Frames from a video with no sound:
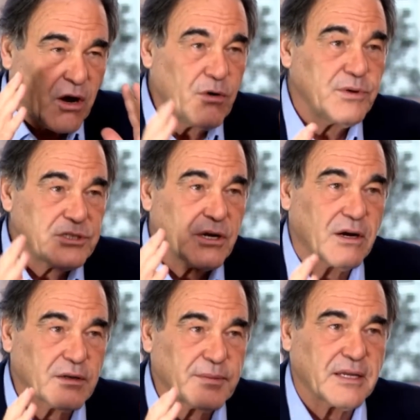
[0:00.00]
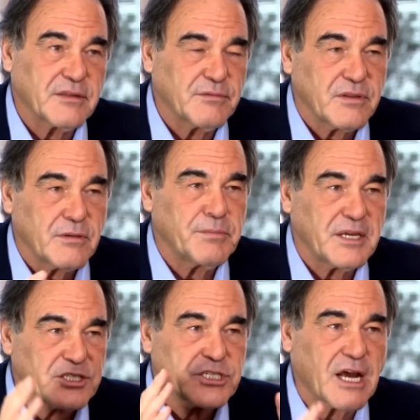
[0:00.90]
always talk about the
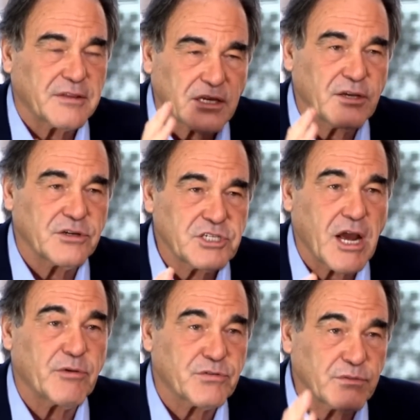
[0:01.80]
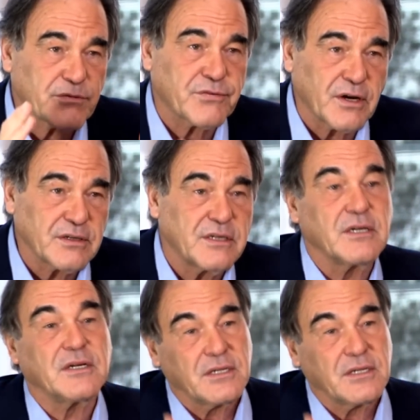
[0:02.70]
big shot, the kill shot was from the front